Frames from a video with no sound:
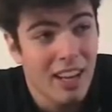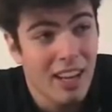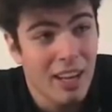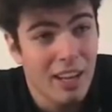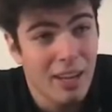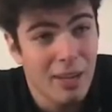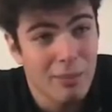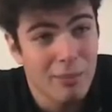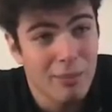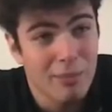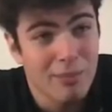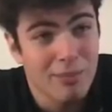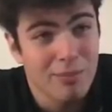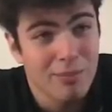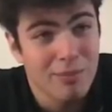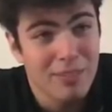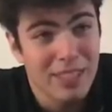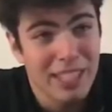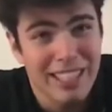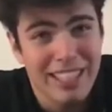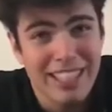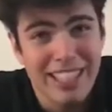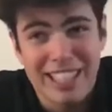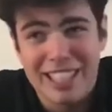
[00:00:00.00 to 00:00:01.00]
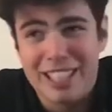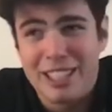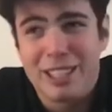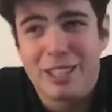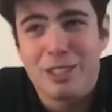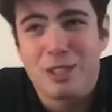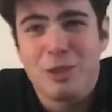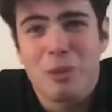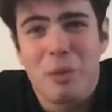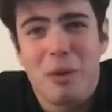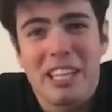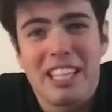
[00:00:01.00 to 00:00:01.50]
Um, in,
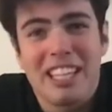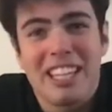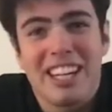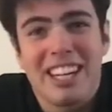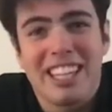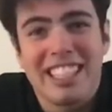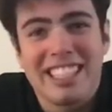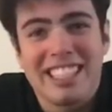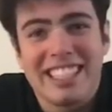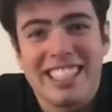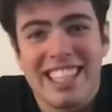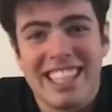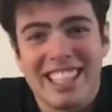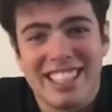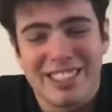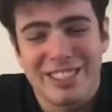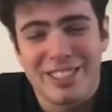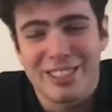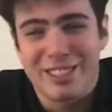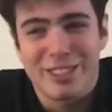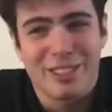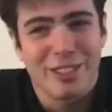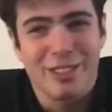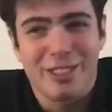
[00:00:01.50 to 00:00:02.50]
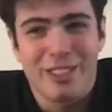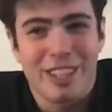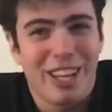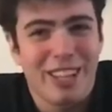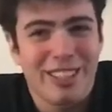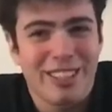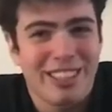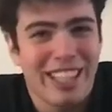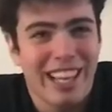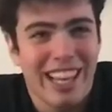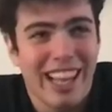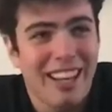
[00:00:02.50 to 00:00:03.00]
in 2019, there's a
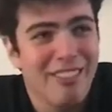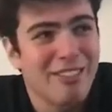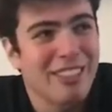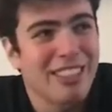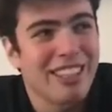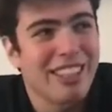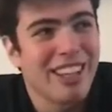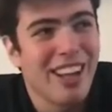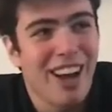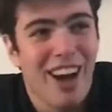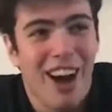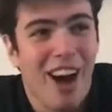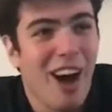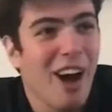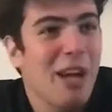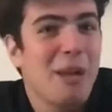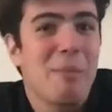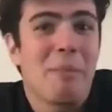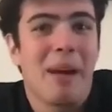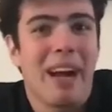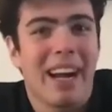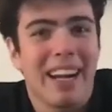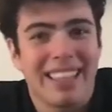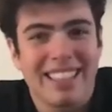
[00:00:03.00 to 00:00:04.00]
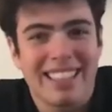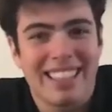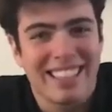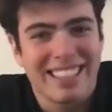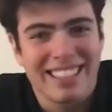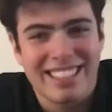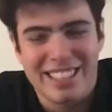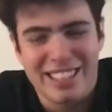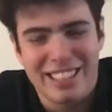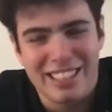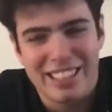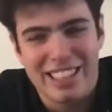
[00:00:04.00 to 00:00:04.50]
2011 iMac
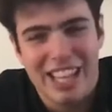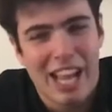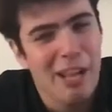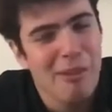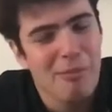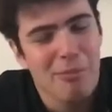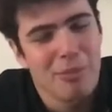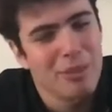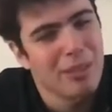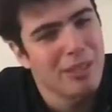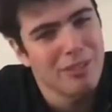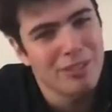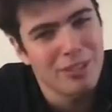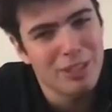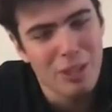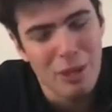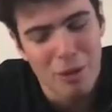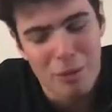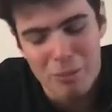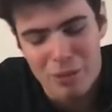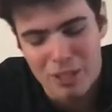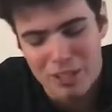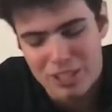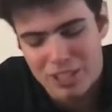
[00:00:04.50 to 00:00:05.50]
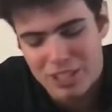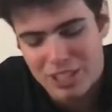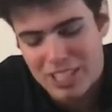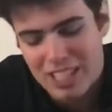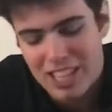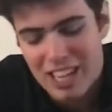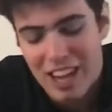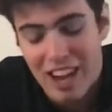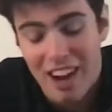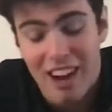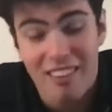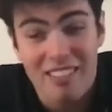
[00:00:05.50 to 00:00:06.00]
that's still capable of so much.
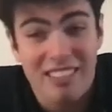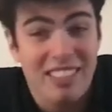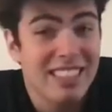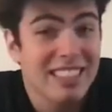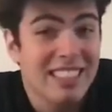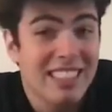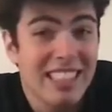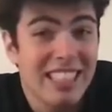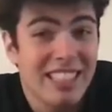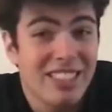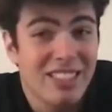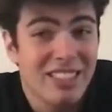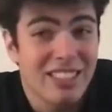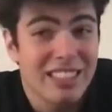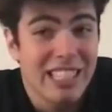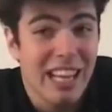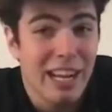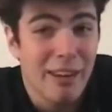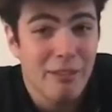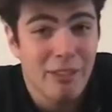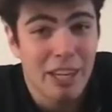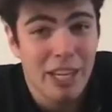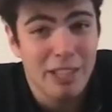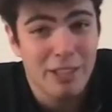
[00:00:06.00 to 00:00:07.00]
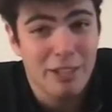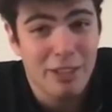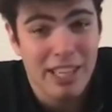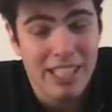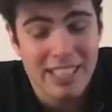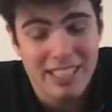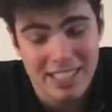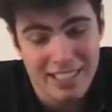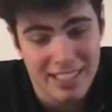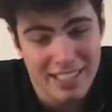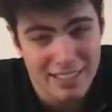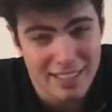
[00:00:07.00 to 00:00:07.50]
Obviously, it doesn't have ray
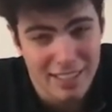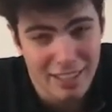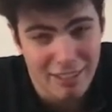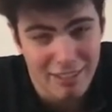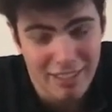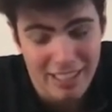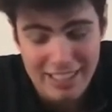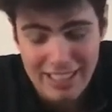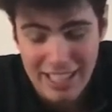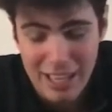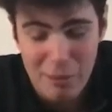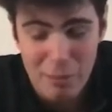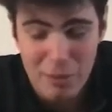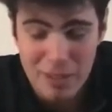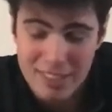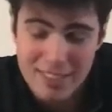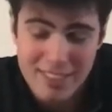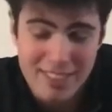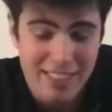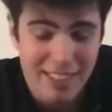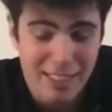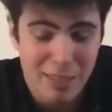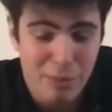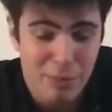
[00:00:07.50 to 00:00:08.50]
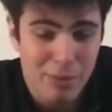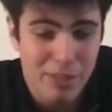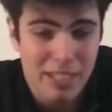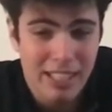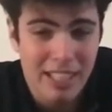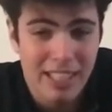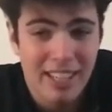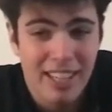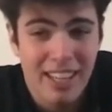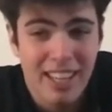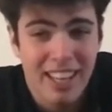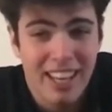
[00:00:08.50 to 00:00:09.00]
tracing and stuff like that, but it's still
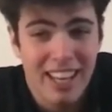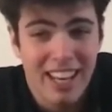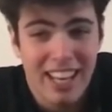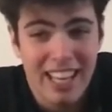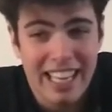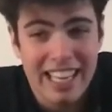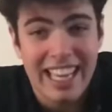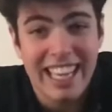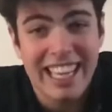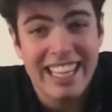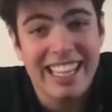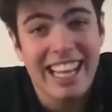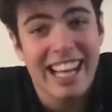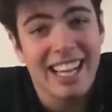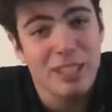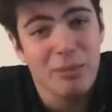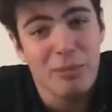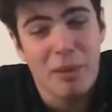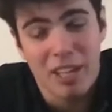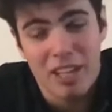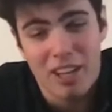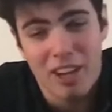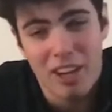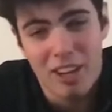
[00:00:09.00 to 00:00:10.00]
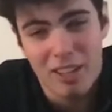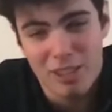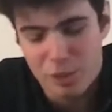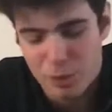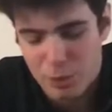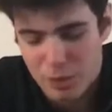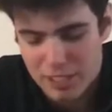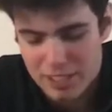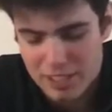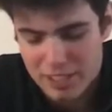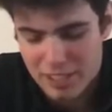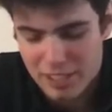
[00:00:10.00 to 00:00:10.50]
pretty. Like, it gets my
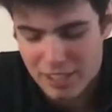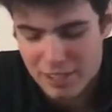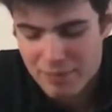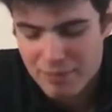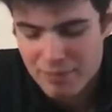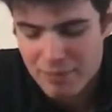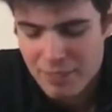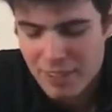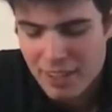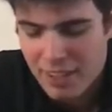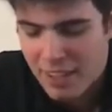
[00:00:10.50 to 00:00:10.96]
college work done.